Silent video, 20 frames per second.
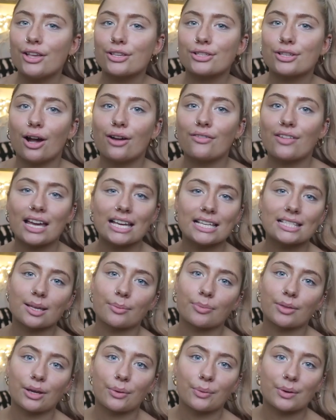So if that is
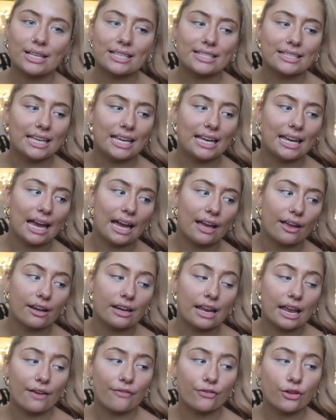something you want to see,
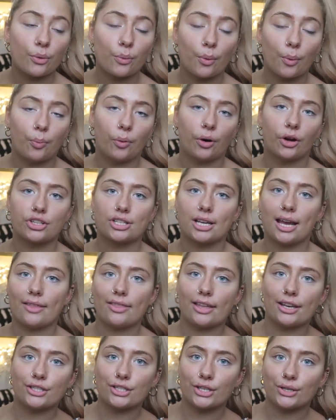and if you will watch
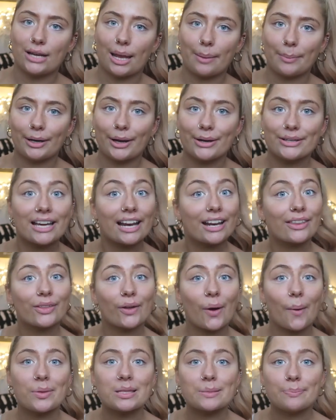it, then do let me know down in
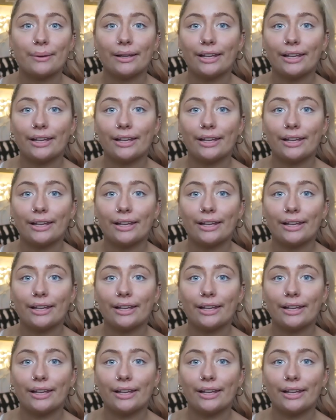the comments